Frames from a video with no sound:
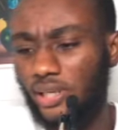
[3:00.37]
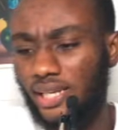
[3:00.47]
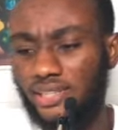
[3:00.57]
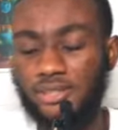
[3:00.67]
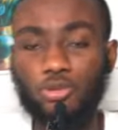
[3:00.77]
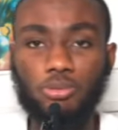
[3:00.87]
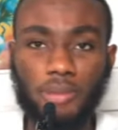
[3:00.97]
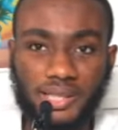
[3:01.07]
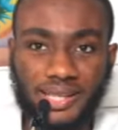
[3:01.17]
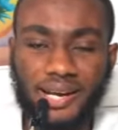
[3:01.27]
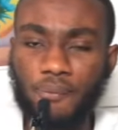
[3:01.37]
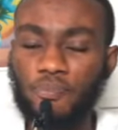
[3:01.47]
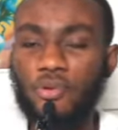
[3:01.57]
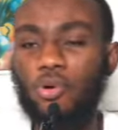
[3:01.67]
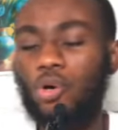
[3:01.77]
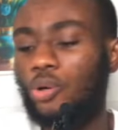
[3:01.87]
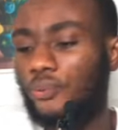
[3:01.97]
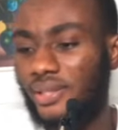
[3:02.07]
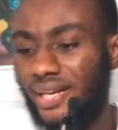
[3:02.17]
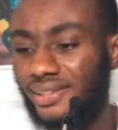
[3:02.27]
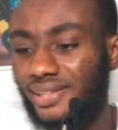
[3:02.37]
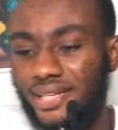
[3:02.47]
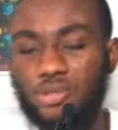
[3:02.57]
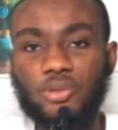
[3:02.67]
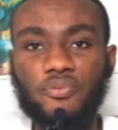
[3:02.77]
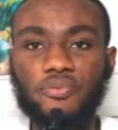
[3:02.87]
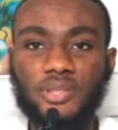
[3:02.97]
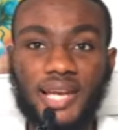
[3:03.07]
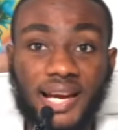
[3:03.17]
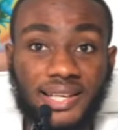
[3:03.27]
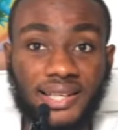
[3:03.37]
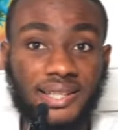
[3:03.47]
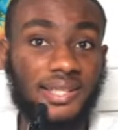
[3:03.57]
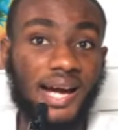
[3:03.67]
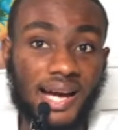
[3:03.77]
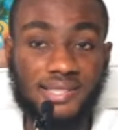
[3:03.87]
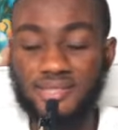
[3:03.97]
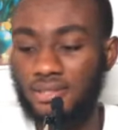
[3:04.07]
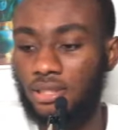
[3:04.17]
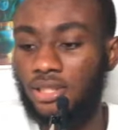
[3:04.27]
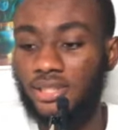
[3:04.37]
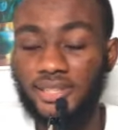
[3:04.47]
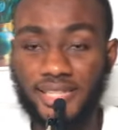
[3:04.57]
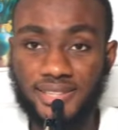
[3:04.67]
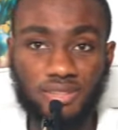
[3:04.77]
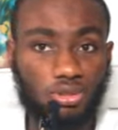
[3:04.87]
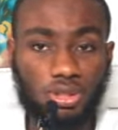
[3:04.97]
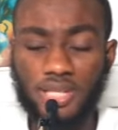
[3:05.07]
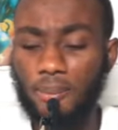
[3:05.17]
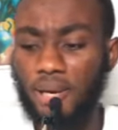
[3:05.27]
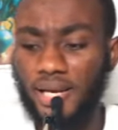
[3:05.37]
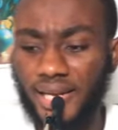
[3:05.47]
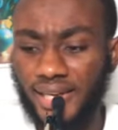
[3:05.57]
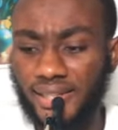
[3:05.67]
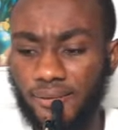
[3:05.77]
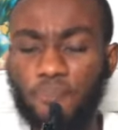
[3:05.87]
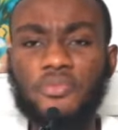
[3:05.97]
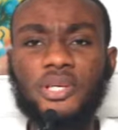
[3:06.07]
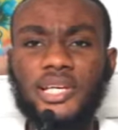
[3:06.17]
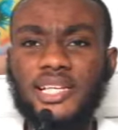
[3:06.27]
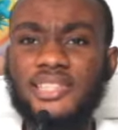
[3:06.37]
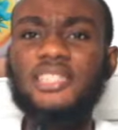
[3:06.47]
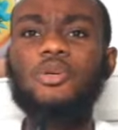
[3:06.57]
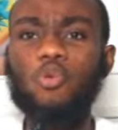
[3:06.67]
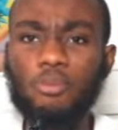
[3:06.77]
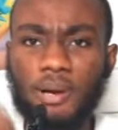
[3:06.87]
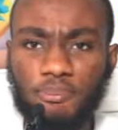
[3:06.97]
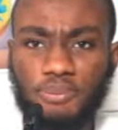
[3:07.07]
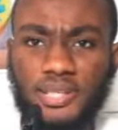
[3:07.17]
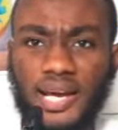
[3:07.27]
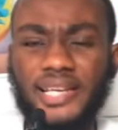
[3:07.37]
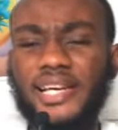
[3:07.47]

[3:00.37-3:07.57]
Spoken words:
election, no matter or regardless of luck he has. This is not about luck, it is human being. This